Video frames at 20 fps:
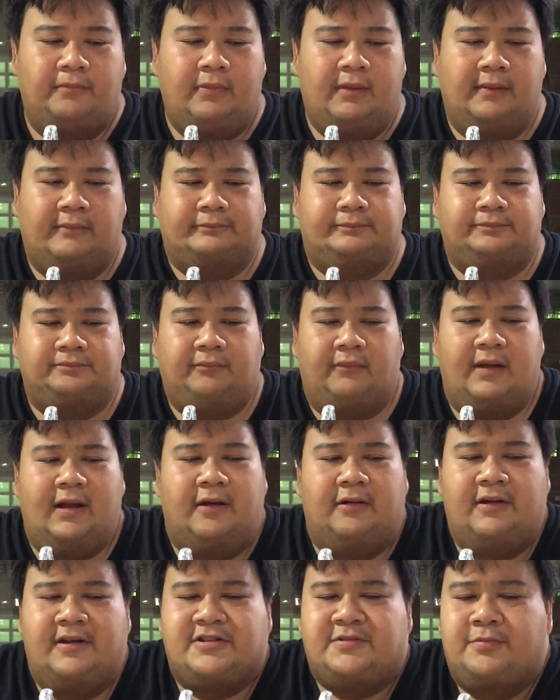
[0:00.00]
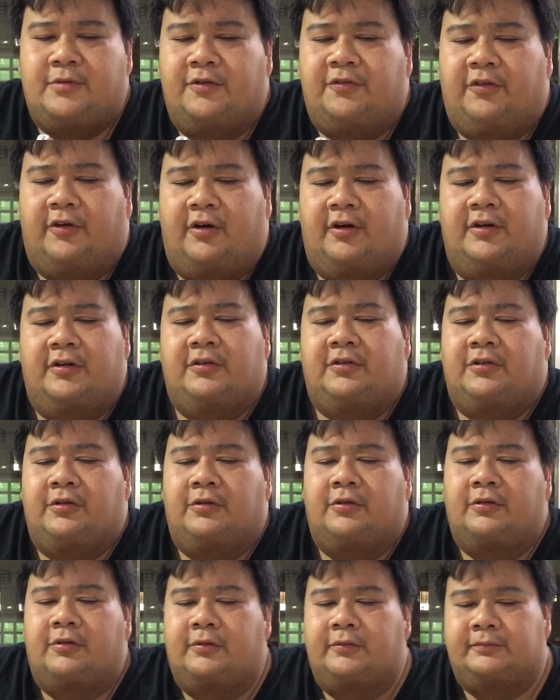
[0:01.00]
Now let's move on to
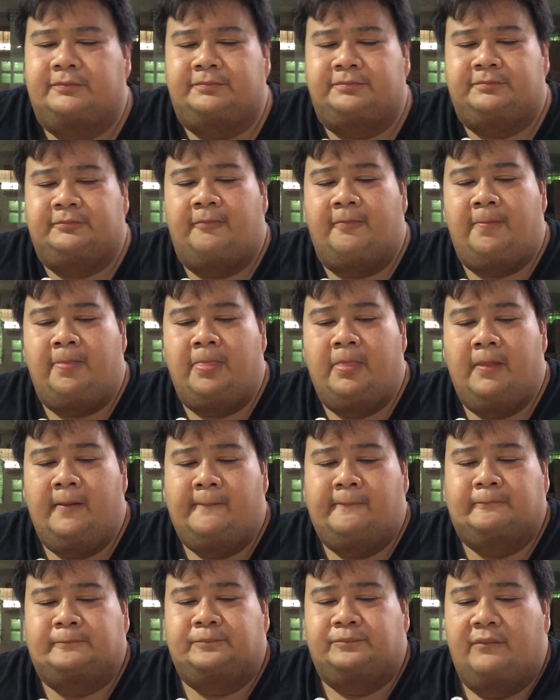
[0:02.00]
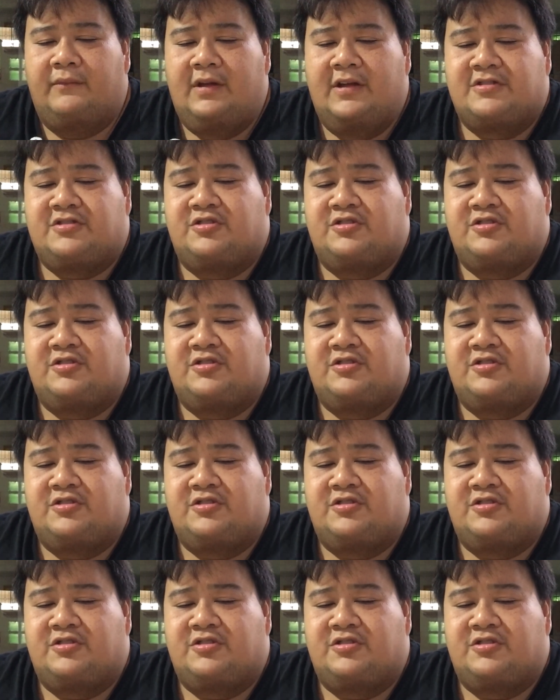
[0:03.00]
the soup.